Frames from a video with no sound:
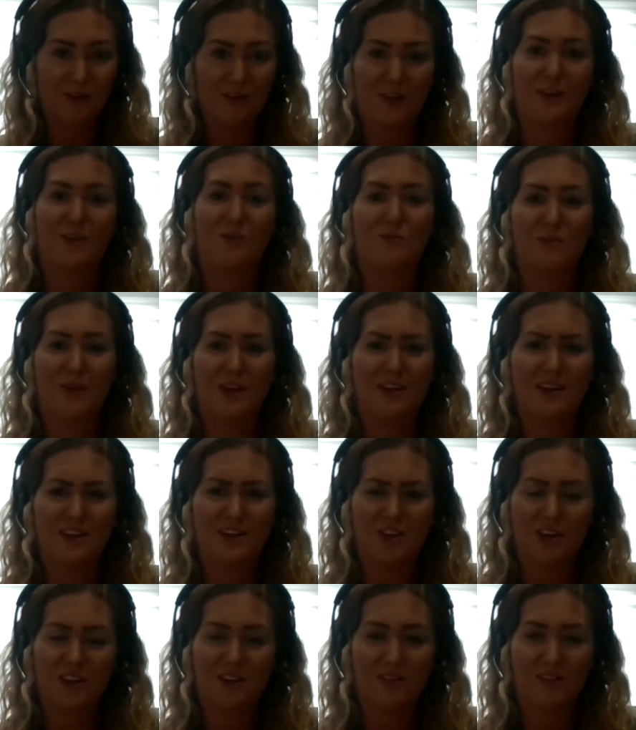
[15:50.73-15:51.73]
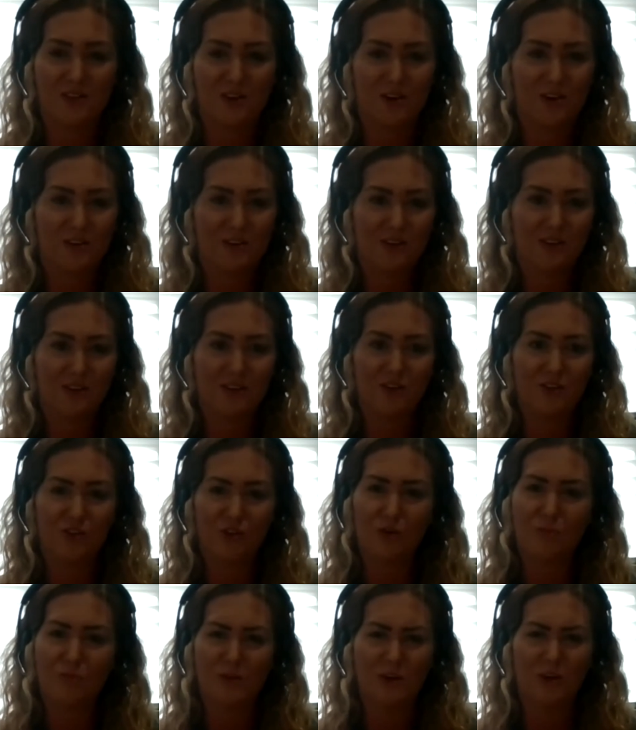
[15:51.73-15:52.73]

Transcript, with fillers: I think initially starting the job,